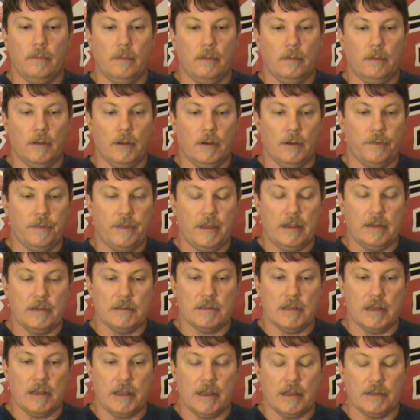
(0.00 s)
little
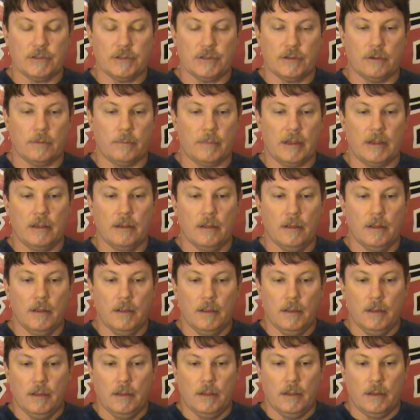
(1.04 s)
things that gets to me,
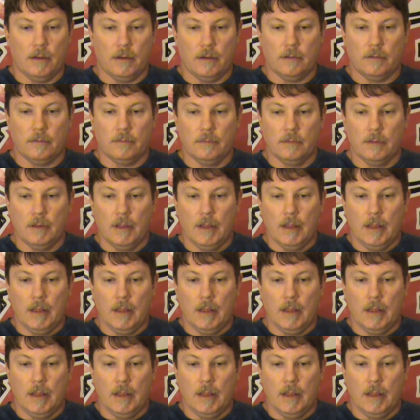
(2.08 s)
you know.